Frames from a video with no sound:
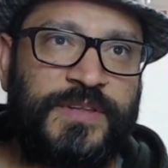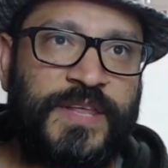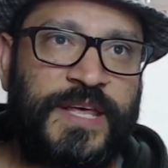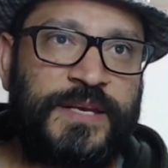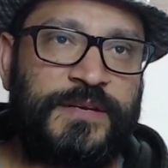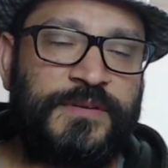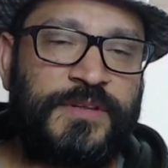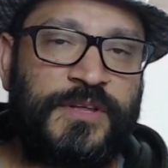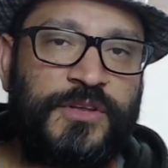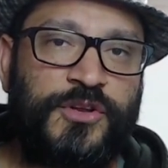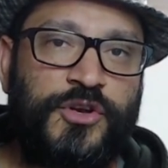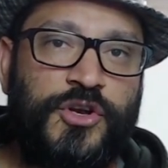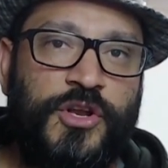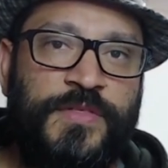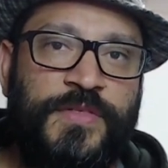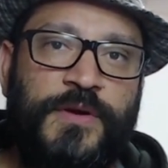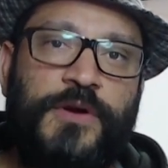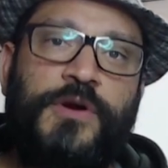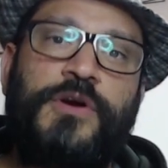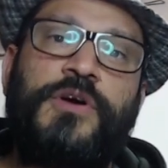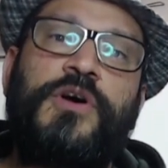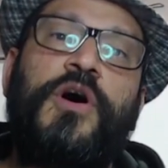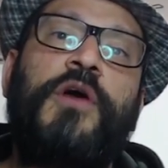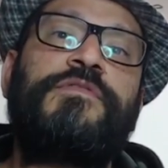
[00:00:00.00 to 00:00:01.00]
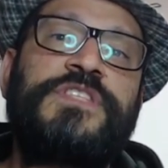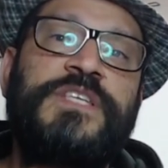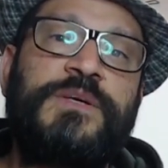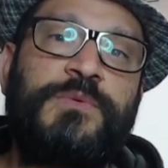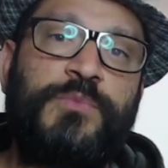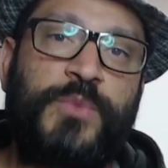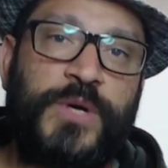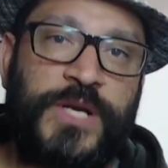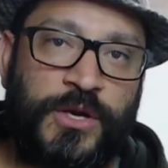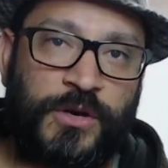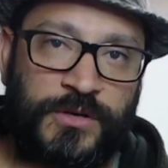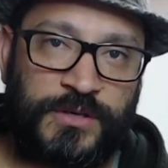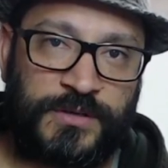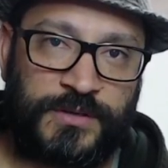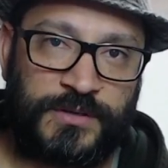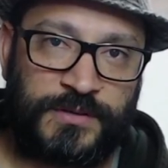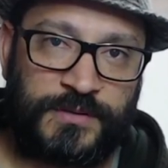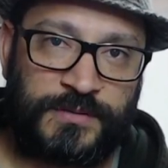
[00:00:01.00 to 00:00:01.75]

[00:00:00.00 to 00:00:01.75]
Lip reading: you know, obviously we're not,